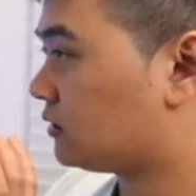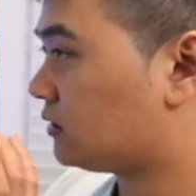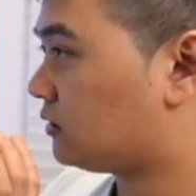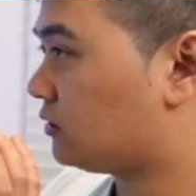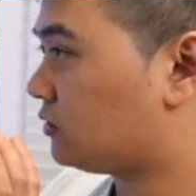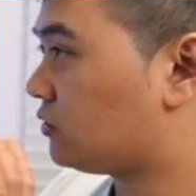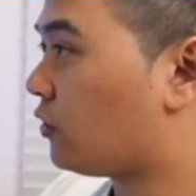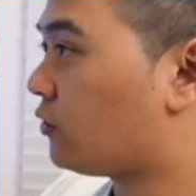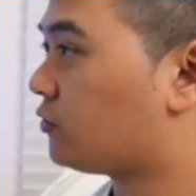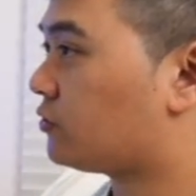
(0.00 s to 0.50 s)

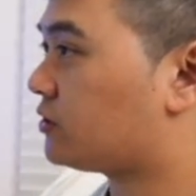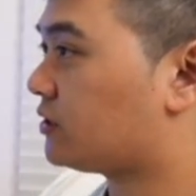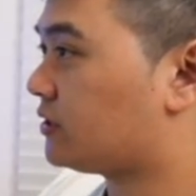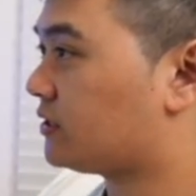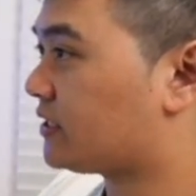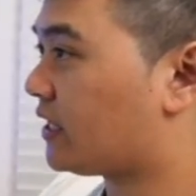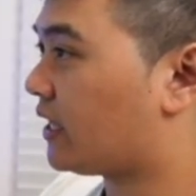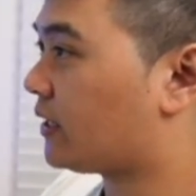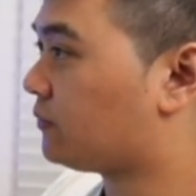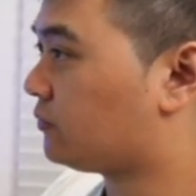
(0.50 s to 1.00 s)
Notion
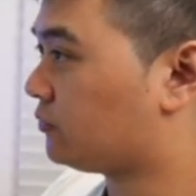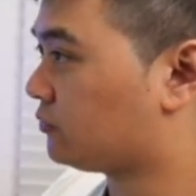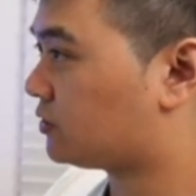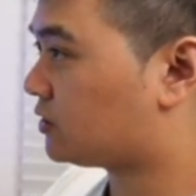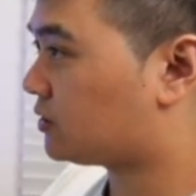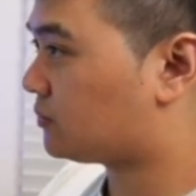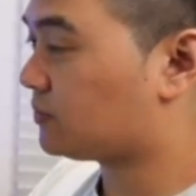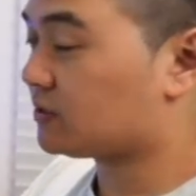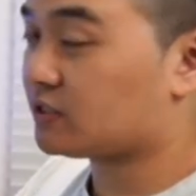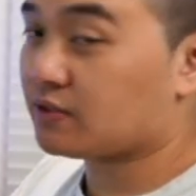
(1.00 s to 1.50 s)
tables
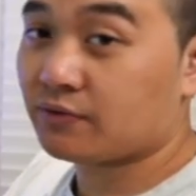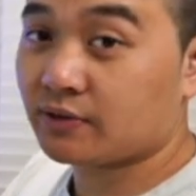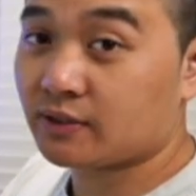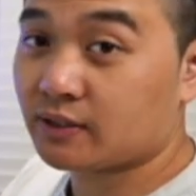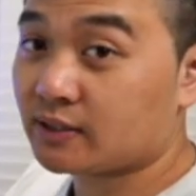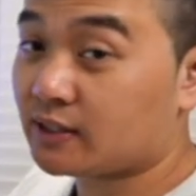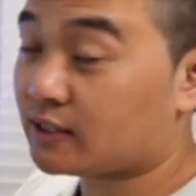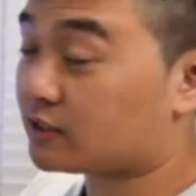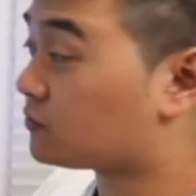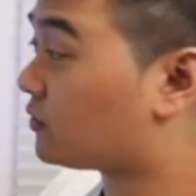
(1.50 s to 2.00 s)

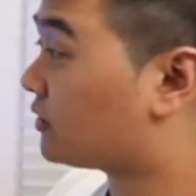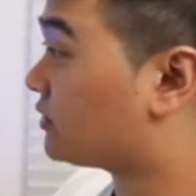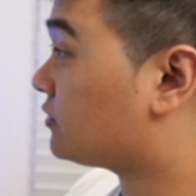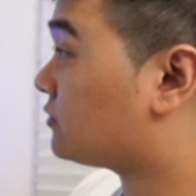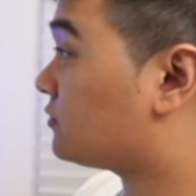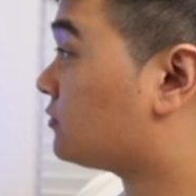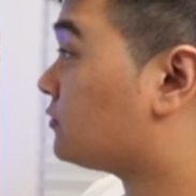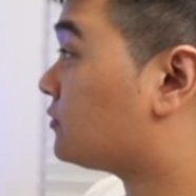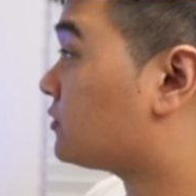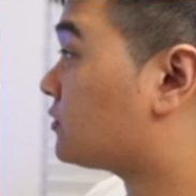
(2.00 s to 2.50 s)
specifically that's quite
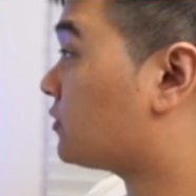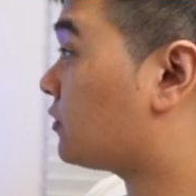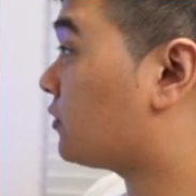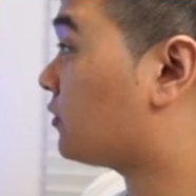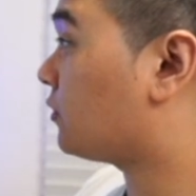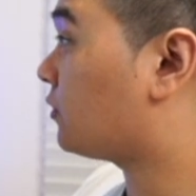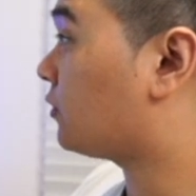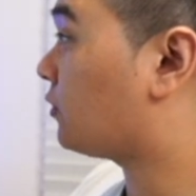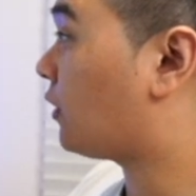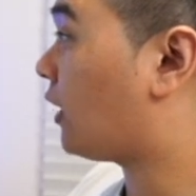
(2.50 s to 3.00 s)
useful,
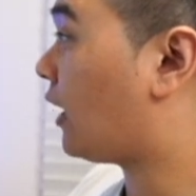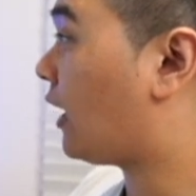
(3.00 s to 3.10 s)
so